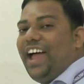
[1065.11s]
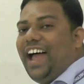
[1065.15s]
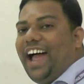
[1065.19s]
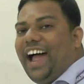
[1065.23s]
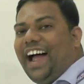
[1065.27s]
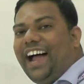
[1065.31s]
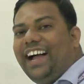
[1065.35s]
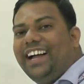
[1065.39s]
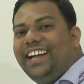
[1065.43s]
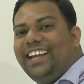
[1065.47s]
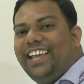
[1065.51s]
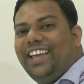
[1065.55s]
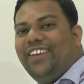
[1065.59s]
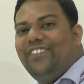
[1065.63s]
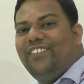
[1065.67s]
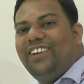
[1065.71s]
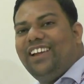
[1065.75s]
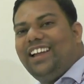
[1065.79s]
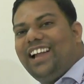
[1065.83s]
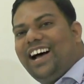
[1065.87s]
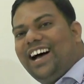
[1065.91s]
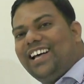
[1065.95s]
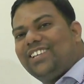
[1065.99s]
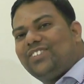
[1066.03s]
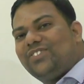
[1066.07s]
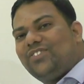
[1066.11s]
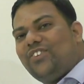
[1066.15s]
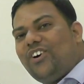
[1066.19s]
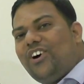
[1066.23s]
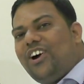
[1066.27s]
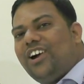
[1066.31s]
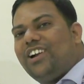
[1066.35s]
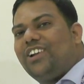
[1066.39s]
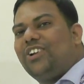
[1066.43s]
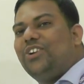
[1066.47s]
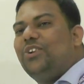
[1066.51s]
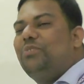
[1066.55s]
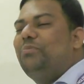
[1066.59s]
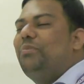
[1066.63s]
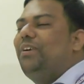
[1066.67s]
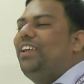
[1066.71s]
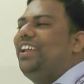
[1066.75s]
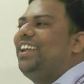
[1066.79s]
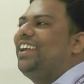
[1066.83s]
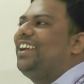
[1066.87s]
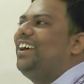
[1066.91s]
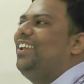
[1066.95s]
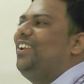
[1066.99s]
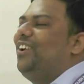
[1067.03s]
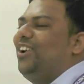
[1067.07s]
And they will ask what
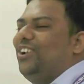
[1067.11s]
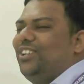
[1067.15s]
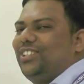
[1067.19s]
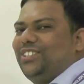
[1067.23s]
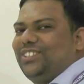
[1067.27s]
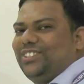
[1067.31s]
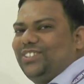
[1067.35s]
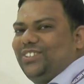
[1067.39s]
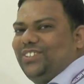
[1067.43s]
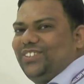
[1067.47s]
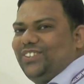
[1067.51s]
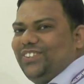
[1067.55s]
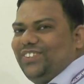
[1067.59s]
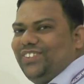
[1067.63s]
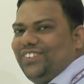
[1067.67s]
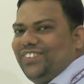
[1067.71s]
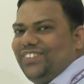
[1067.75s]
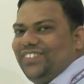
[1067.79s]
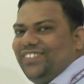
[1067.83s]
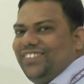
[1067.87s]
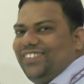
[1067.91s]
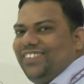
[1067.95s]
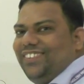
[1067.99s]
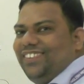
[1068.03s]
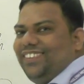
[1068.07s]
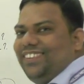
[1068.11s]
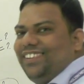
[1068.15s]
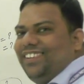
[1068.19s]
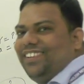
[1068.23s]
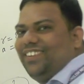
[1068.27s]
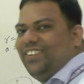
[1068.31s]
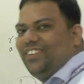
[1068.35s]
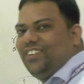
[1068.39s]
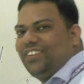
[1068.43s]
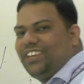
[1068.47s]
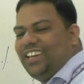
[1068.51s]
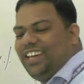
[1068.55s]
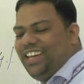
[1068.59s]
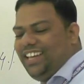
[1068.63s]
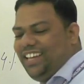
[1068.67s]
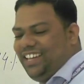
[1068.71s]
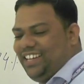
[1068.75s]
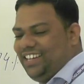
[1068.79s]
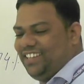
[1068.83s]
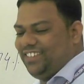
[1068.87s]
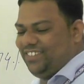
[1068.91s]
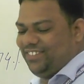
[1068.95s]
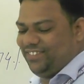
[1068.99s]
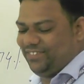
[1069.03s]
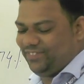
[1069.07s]
numerical also,
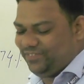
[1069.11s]
okay.